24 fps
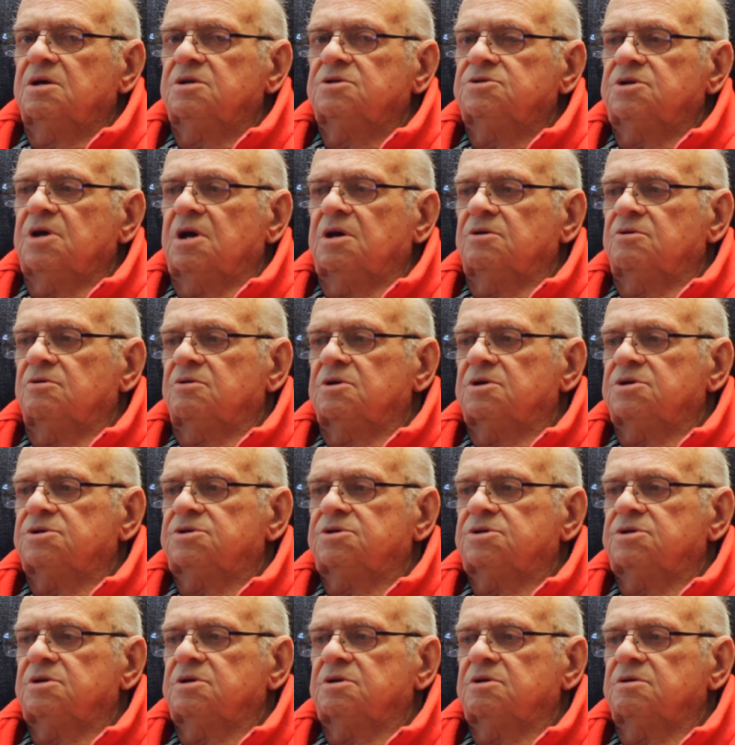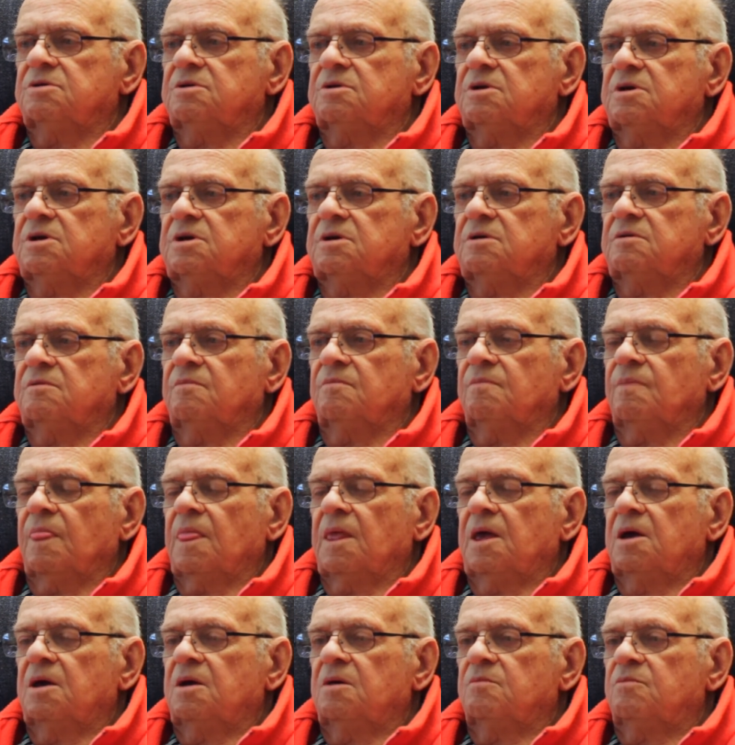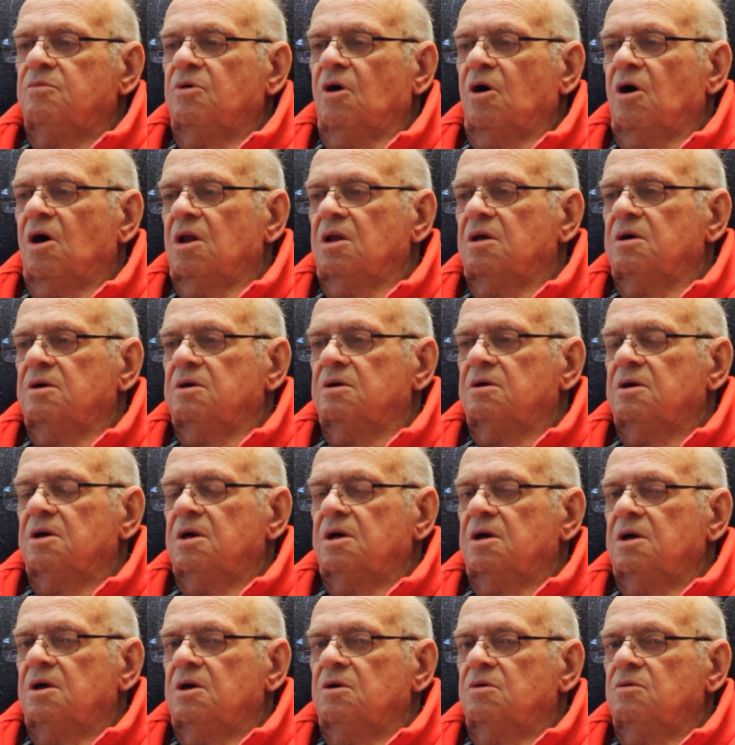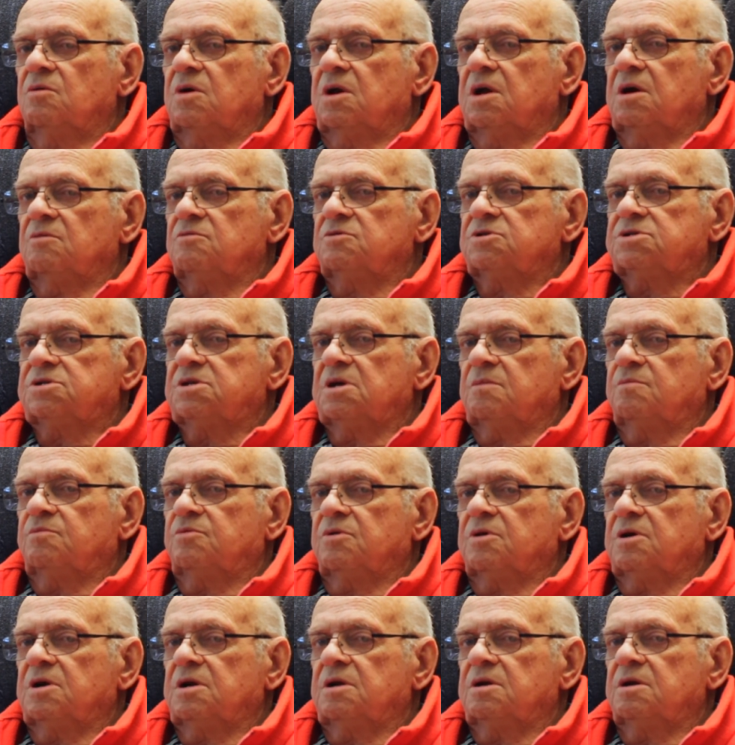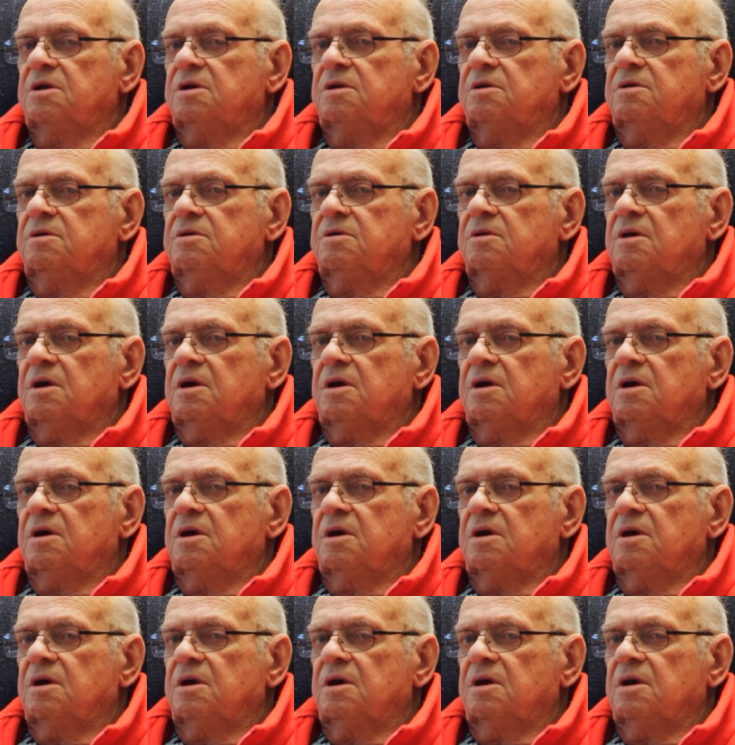generous, and Paula, when I was separated,